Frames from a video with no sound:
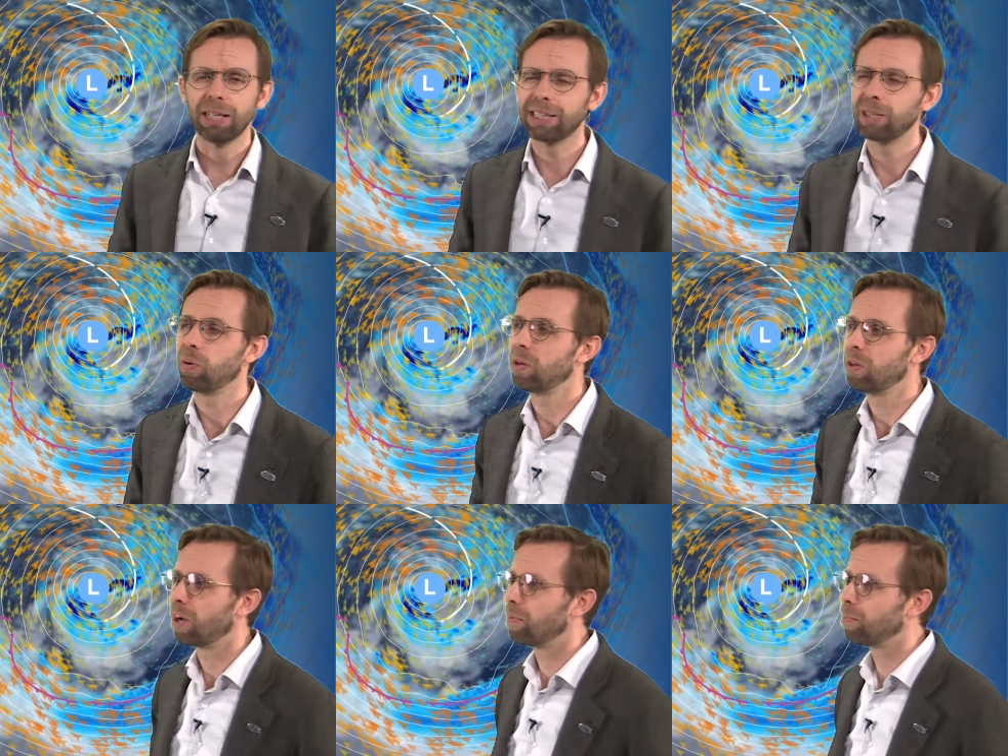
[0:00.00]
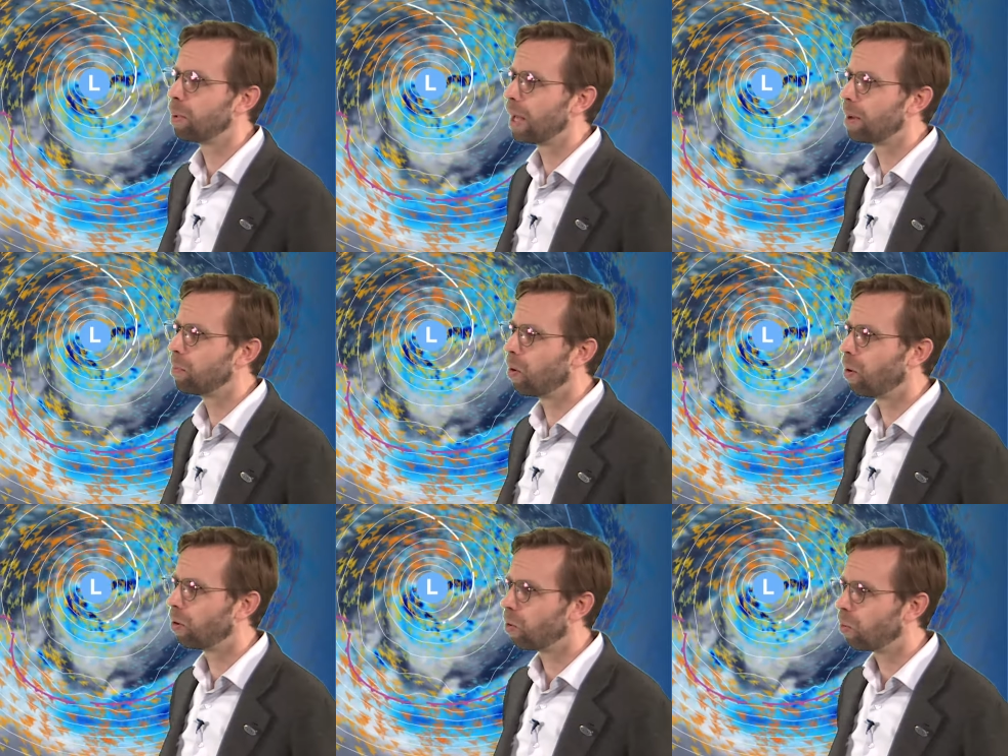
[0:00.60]
till 9
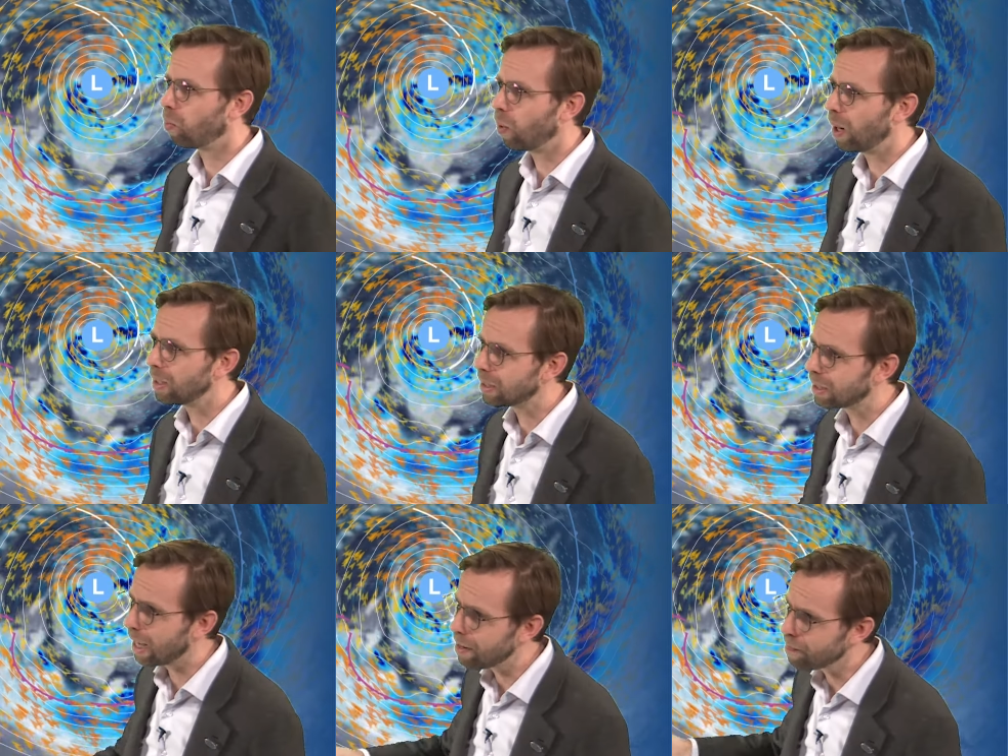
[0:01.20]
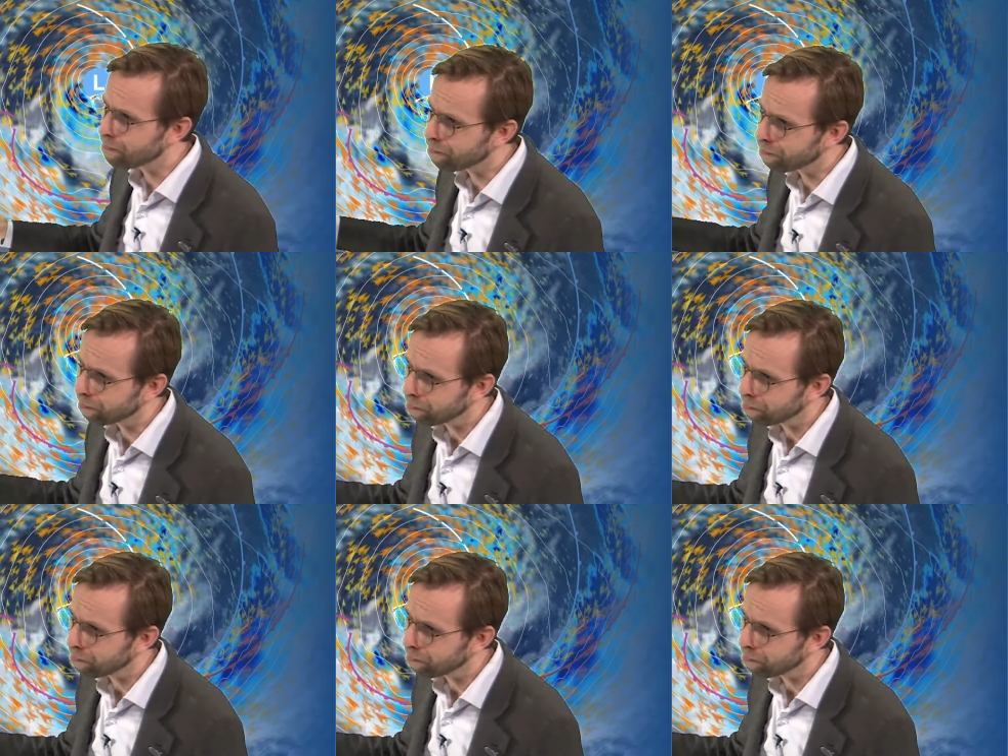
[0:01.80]
p.m. on Wednesday.